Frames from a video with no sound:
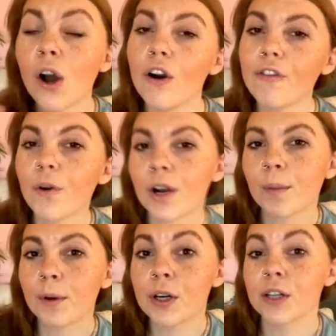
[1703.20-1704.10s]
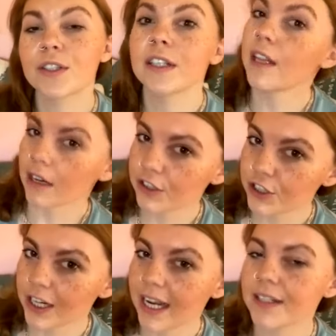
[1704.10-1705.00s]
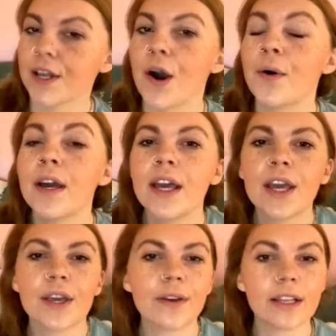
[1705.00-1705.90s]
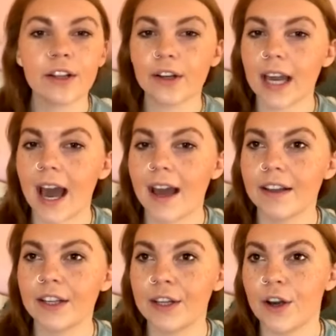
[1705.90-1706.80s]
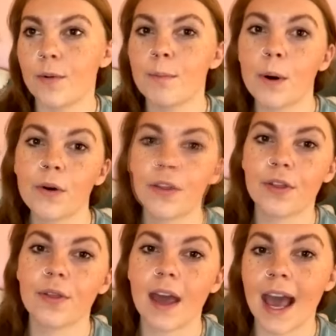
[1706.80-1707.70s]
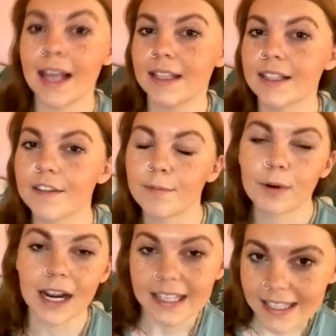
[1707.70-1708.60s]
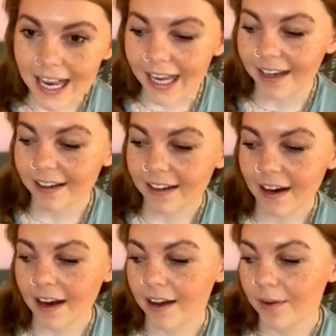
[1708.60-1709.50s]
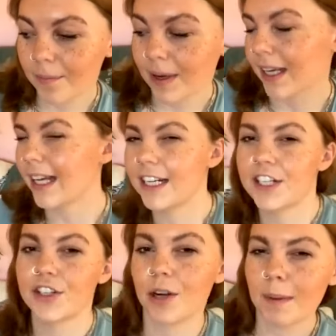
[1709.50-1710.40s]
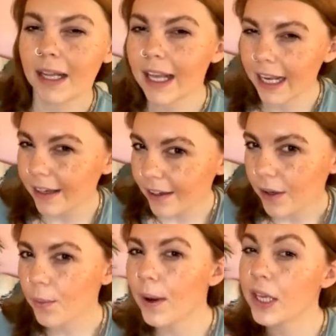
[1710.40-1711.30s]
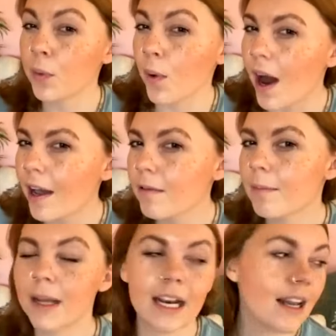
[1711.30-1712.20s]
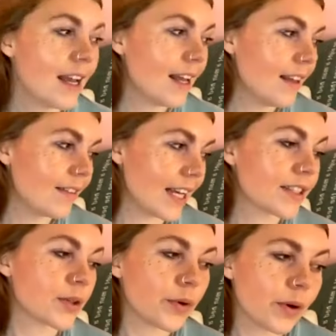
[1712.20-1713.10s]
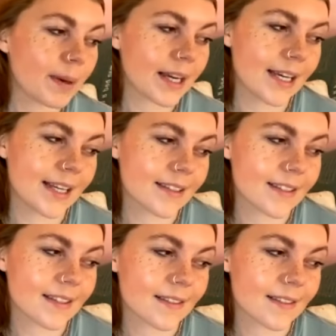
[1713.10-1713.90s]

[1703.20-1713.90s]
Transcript: affordable to luxury. So you can look at, you know, both ends of pricing um, and kind of determine like what you want. But it's cool because,